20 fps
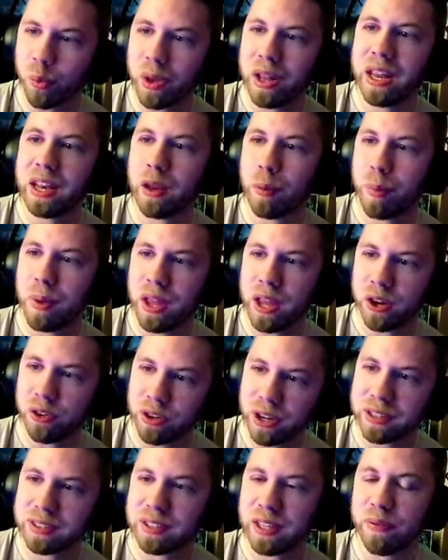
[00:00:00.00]
We need to be
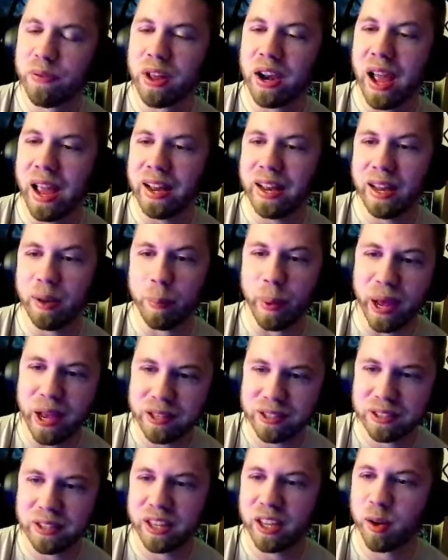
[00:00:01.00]
aggressive, and I need
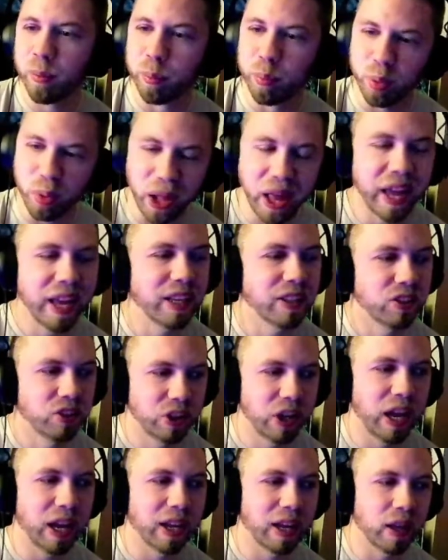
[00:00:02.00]
basically a blank check,